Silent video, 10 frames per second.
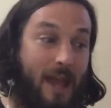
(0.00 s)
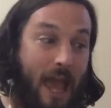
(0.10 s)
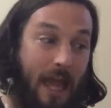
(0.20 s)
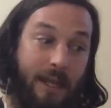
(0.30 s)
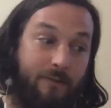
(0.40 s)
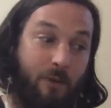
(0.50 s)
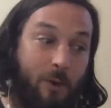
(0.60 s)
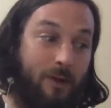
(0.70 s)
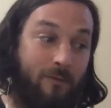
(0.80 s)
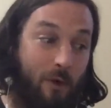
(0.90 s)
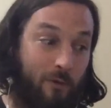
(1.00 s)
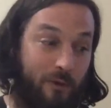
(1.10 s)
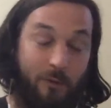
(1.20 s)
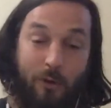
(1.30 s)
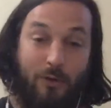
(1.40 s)
everyone involved in
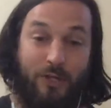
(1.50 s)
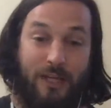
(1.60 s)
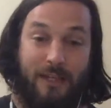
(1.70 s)
the project,